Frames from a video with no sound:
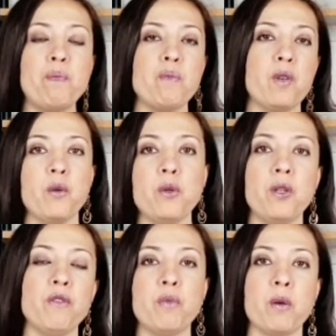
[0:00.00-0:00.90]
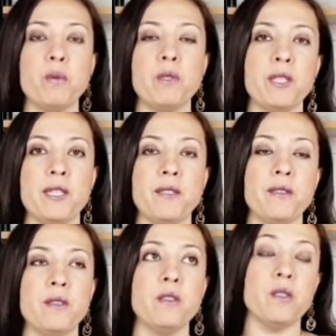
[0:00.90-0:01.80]
I would have probably added a
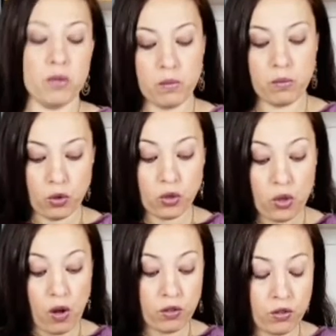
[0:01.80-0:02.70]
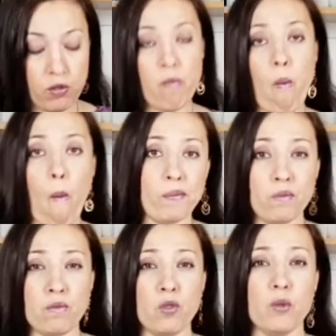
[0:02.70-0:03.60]
little bit more salt
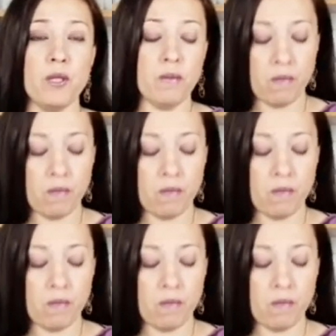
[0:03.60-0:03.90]
to it,